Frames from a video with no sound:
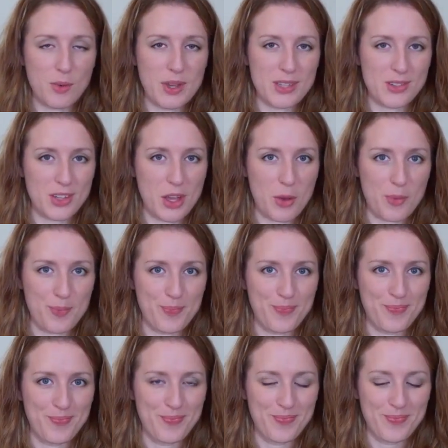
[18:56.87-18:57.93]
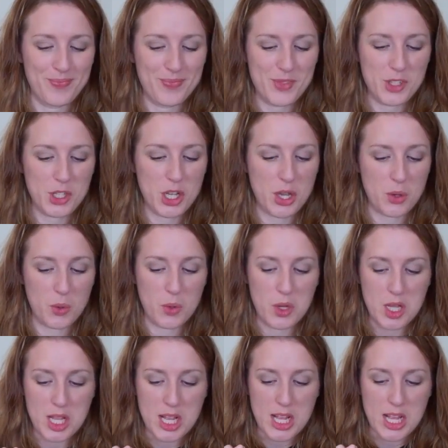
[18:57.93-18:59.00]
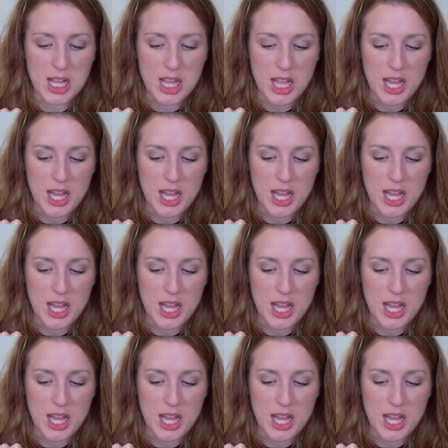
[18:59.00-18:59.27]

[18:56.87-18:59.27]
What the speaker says: I still have a ways to go. So,